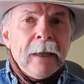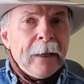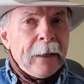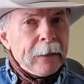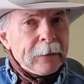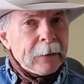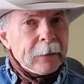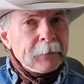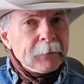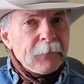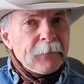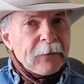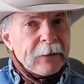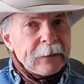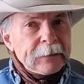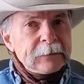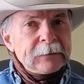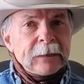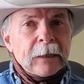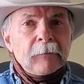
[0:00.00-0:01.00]
And under
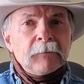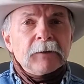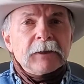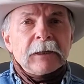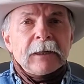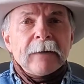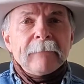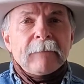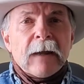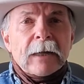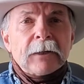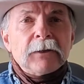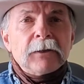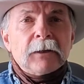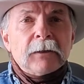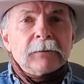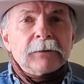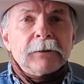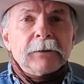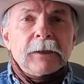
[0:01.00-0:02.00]
then Secretary of
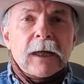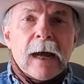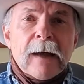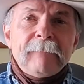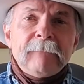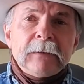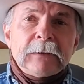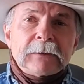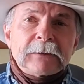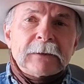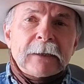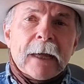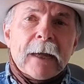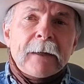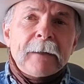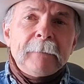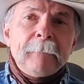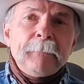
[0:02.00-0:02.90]
Agriculture Tom Vilsack,